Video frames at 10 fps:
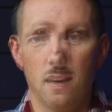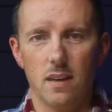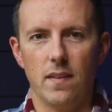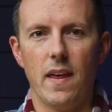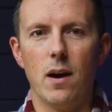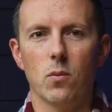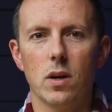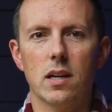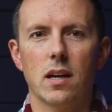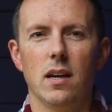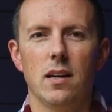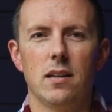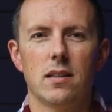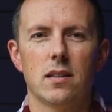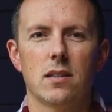And that
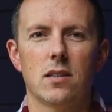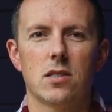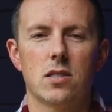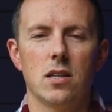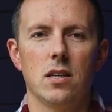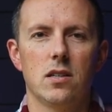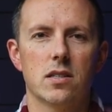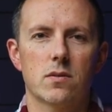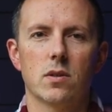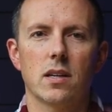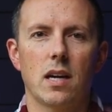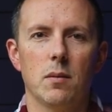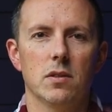weekend, she just really came